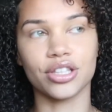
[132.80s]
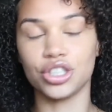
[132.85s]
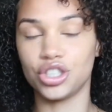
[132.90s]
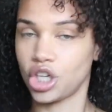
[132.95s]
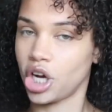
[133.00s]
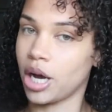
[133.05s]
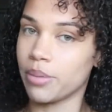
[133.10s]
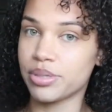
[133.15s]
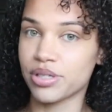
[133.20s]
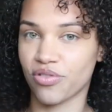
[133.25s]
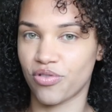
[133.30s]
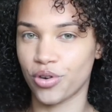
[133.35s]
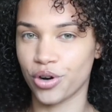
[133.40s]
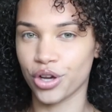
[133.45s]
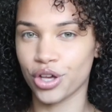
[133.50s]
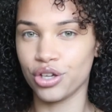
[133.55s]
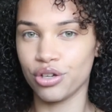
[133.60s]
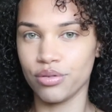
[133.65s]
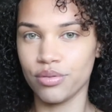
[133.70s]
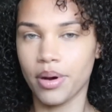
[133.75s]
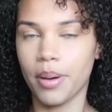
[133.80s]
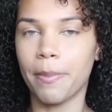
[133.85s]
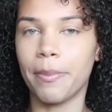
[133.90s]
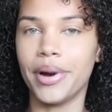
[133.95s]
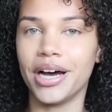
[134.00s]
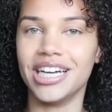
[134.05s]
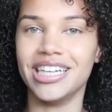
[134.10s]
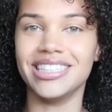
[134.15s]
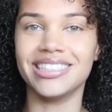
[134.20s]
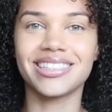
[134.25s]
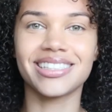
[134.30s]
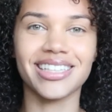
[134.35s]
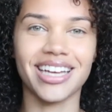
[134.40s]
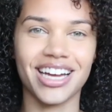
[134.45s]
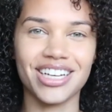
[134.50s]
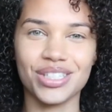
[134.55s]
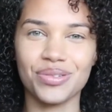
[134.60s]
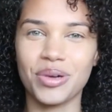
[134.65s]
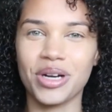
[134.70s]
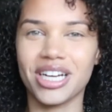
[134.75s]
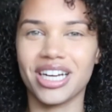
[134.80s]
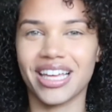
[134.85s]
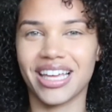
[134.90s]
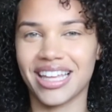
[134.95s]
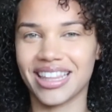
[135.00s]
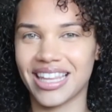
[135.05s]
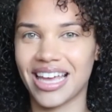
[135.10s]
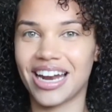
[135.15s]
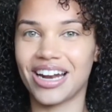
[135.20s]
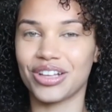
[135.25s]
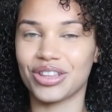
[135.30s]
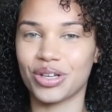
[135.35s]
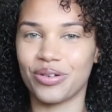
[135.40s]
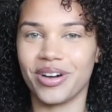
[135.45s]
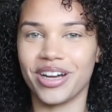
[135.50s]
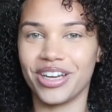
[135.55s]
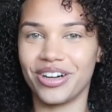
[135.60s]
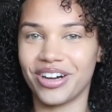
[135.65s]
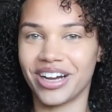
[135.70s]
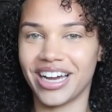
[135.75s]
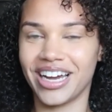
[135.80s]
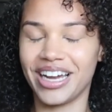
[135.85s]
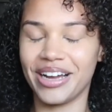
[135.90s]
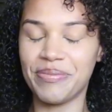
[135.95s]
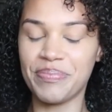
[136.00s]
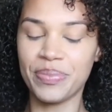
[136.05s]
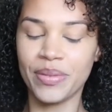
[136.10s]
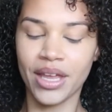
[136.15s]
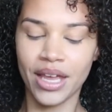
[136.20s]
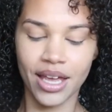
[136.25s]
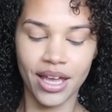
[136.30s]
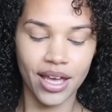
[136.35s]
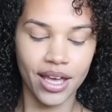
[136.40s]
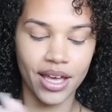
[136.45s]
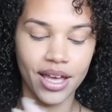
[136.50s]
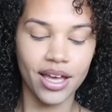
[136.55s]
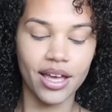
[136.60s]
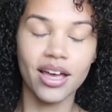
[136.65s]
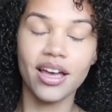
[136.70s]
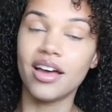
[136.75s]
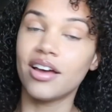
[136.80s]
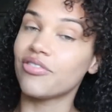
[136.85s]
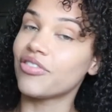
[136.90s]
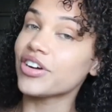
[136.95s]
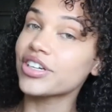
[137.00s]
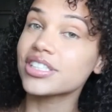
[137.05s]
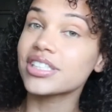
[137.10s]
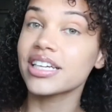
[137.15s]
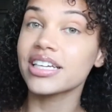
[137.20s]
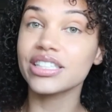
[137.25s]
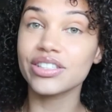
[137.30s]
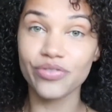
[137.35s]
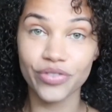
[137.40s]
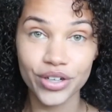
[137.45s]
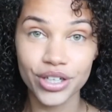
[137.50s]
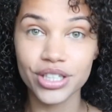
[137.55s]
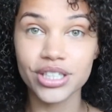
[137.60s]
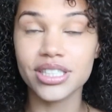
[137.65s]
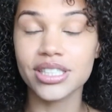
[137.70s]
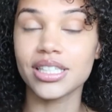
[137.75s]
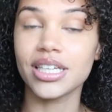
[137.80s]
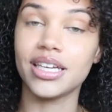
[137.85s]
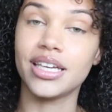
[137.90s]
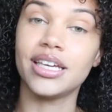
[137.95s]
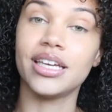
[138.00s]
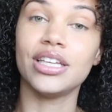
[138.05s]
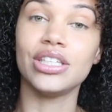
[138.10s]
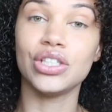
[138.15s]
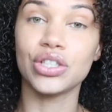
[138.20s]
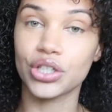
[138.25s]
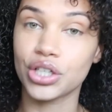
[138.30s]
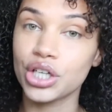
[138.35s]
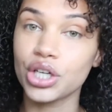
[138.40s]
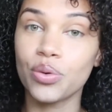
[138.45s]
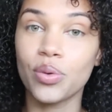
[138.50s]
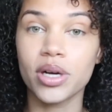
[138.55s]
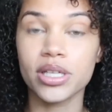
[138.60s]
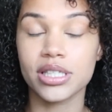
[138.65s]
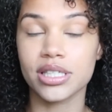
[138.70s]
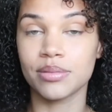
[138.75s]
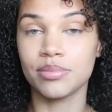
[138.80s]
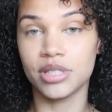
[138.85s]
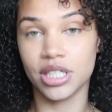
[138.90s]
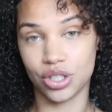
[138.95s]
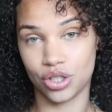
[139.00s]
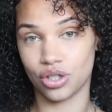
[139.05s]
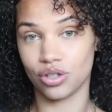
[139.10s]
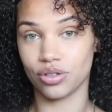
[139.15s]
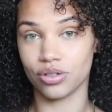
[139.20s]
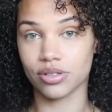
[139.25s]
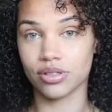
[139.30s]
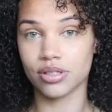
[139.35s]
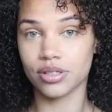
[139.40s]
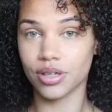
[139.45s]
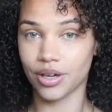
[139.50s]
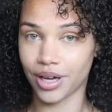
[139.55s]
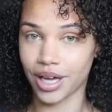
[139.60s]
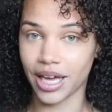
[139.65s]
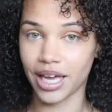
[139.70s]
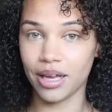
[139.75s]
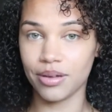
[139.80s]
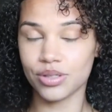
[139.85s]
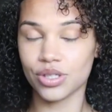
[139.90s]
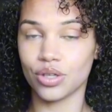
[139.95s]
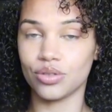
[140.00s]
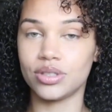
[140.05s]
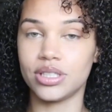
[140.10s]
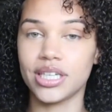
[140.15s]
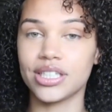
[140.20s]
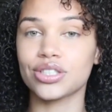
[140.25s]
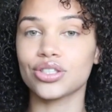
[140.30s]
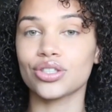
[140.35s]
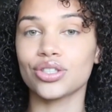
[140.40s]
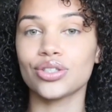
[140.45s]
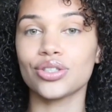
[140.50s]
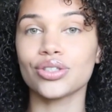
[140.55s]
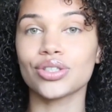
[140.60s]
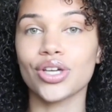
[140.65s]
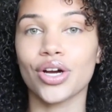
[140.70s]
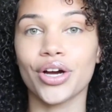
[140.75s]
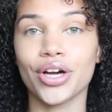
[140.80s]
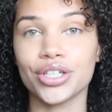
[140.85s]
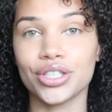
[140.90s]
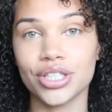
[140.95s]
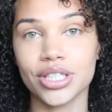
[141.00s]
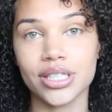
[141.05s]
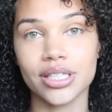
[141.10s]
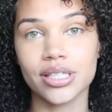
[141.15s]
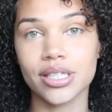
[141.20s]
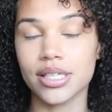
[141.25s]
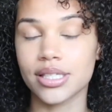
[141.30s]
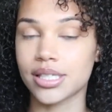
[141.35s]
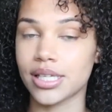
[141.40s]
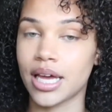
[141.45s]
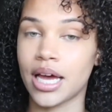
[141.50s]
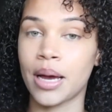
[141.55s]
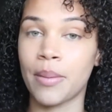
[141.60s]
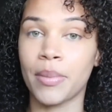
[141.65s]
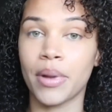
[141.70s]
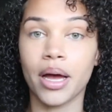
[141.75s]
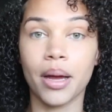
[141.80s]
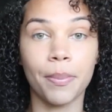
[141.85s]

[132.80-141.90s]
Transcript: jobs for you. But I just wanted to get that out the way, okay? First things first is you're gonna want some digitals, okay? So digitals are just some